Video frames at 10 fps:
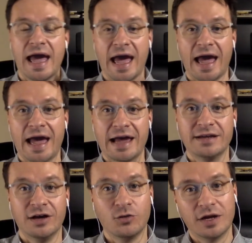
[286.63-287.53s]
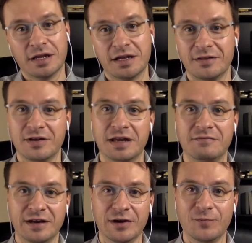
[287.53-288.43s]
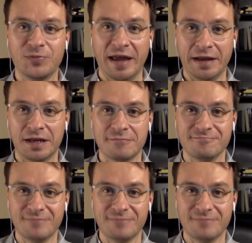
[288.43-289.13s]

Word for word: And otherwise, I'll see you in the next video. Thanks.